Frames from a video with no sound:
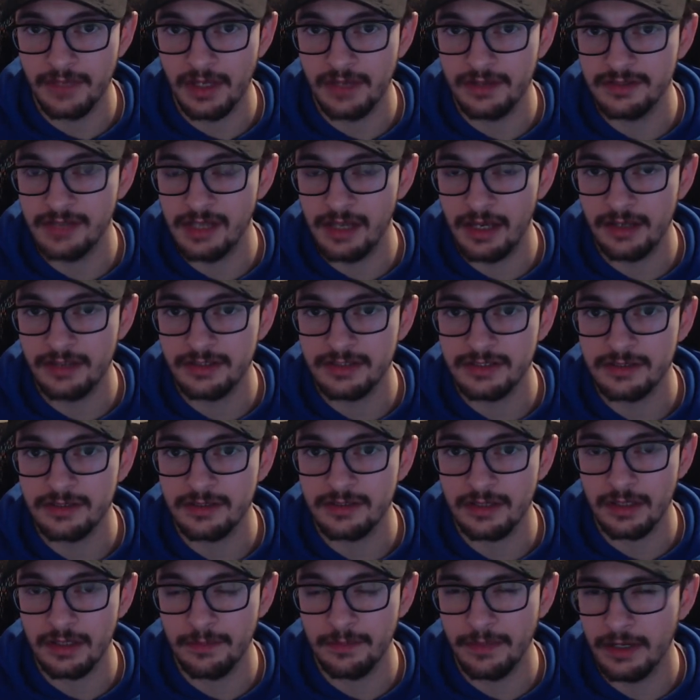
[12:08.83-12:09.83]
a test
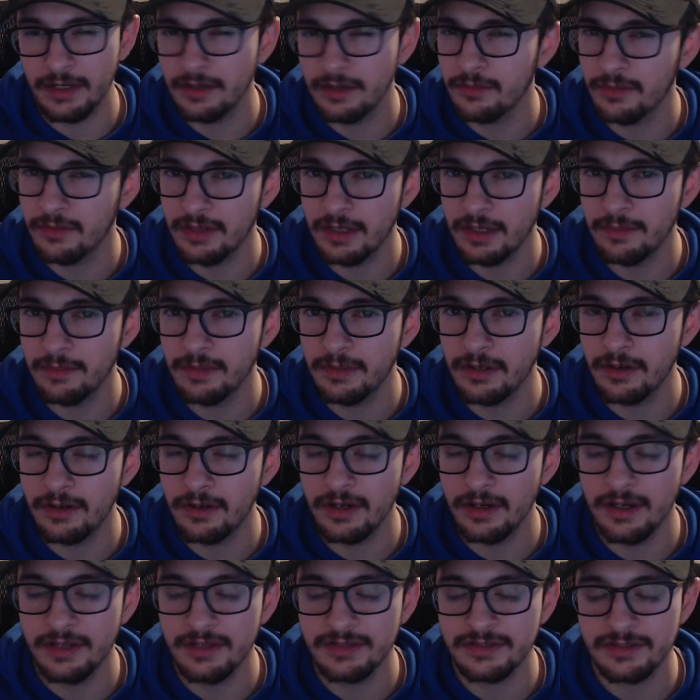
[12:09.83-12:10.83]
and compare it with
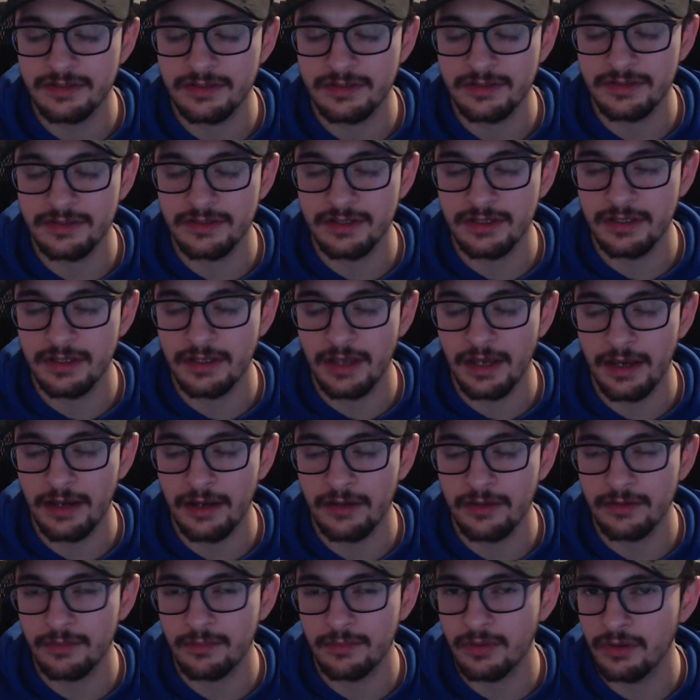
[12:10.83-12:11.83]
APRS and see
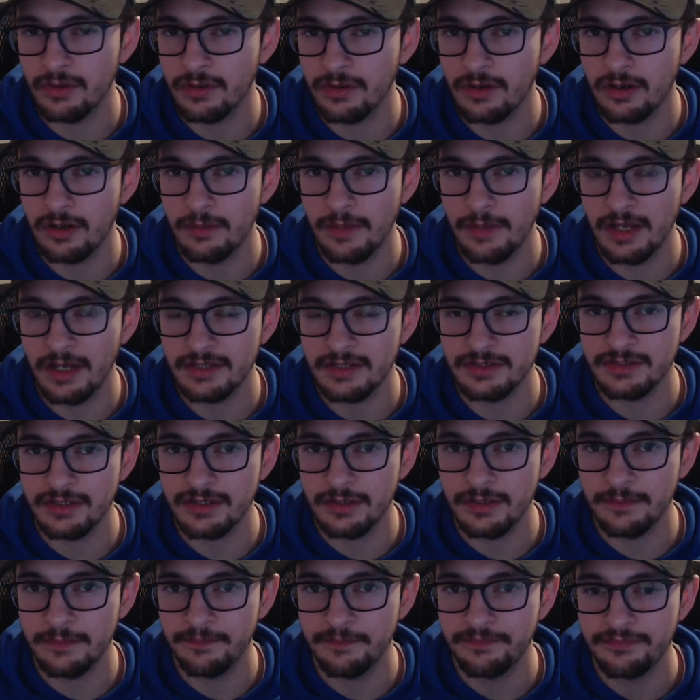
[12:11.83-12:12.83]
how the protocol matches
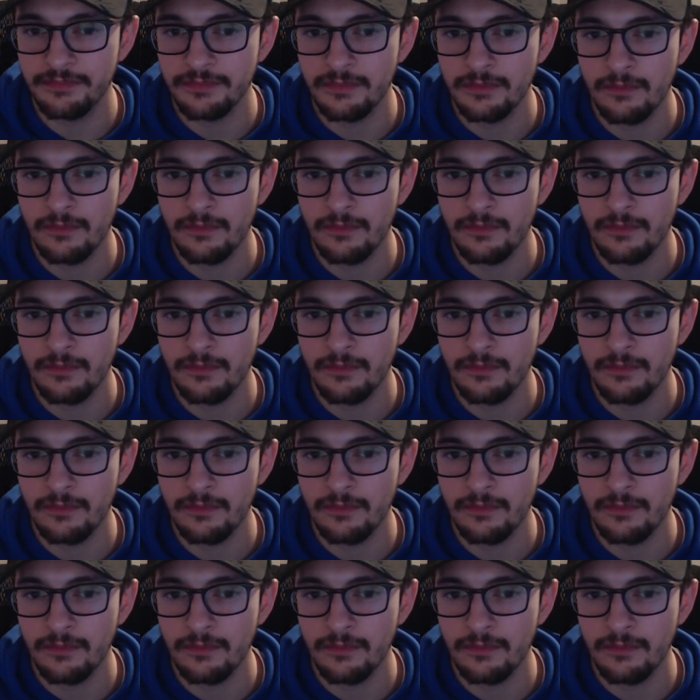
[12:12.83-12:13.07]
up.